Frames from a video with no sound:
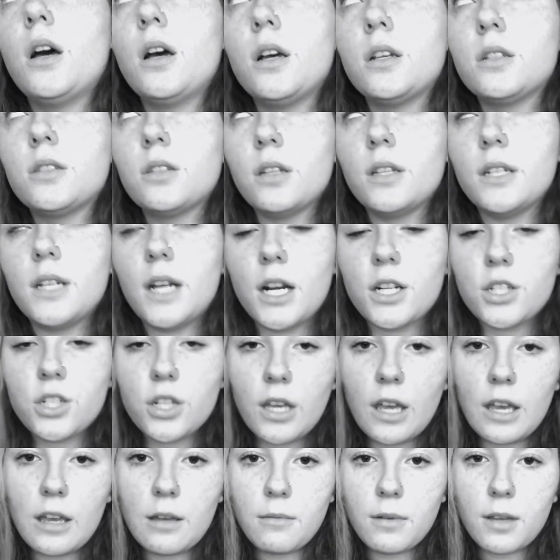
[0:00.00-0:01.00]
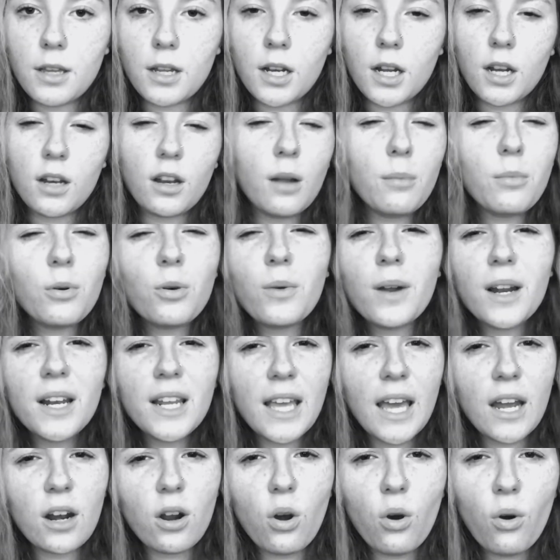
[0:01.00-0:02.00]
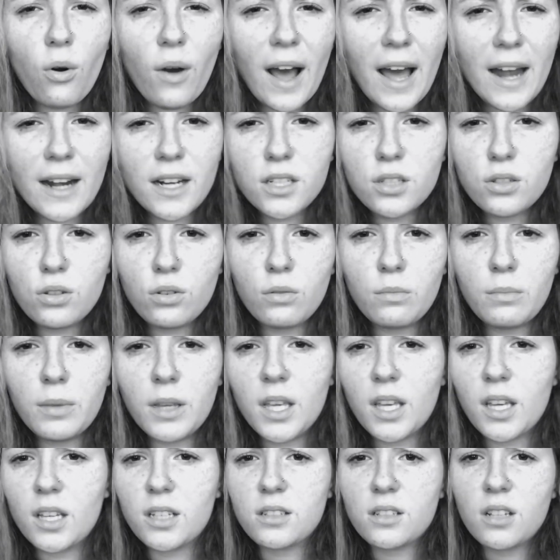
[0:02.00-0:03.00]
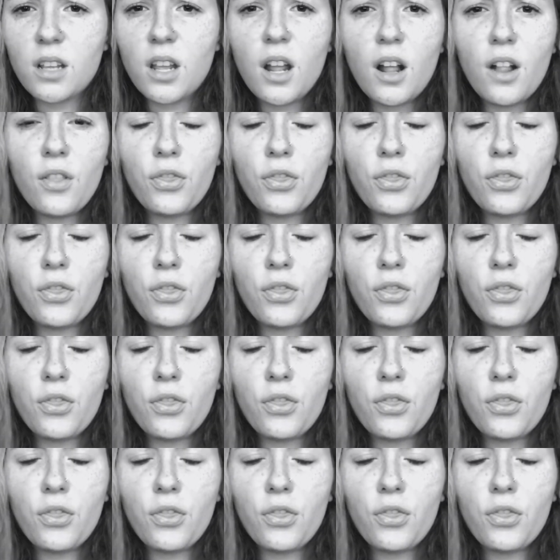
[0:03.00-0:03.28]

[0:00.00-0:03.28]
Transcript: So the doctor came in, and number one, he had a whole attitude because